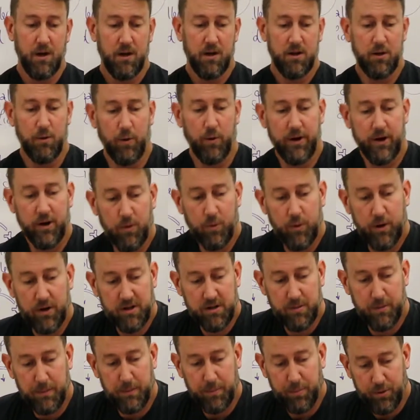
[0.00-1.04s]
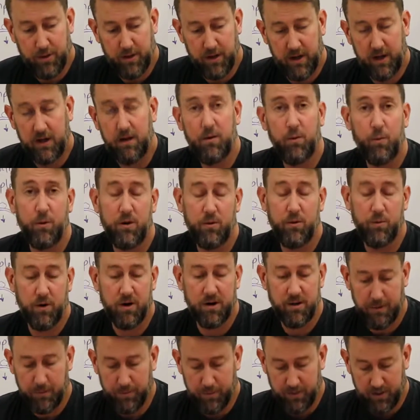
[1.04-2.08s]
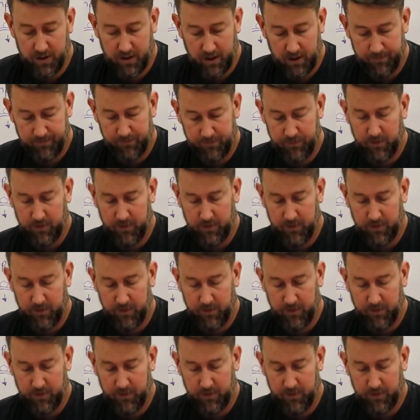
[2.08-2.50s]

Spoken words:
You want your work to be pretty when you want it to be pretty.